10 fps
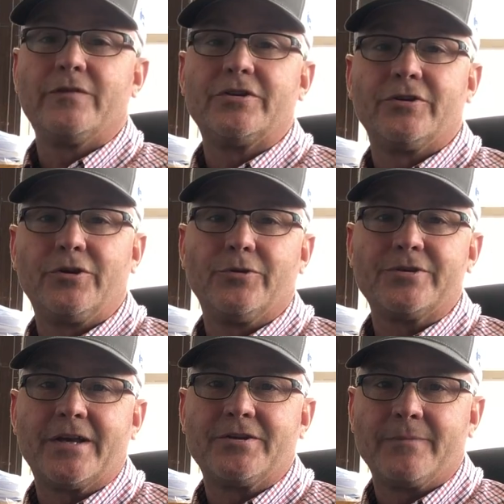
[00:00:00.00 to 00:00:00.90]
efficient
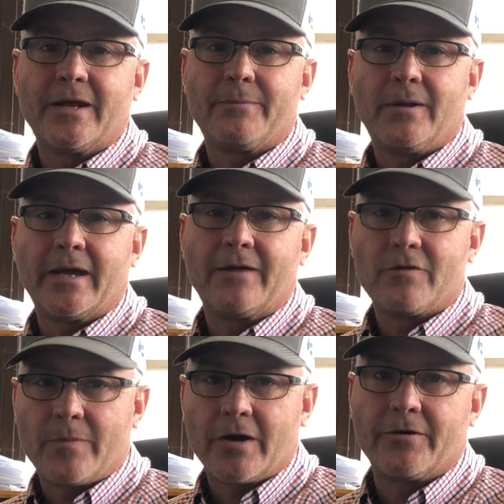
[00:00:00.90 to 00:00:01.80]
utilization by the plant of
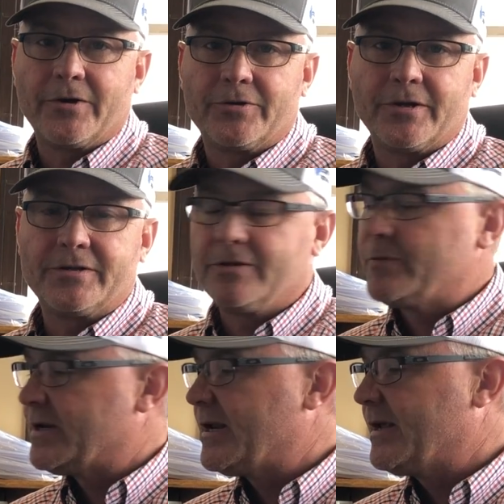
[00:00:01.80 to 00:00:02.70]
our micronutrients that
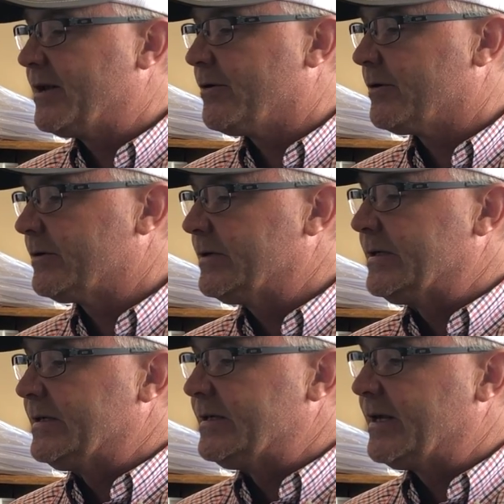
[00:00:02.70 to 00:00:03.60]
we need to
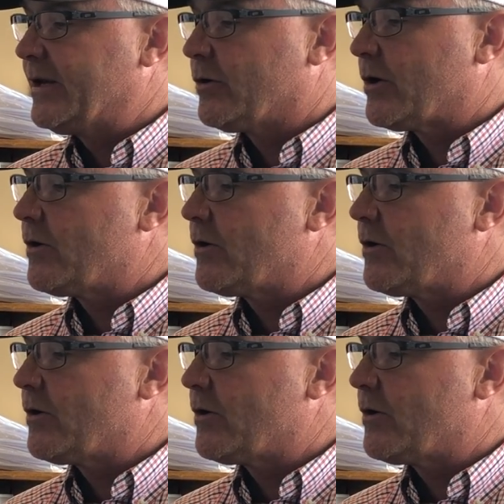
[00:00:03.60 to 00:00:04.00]
get on our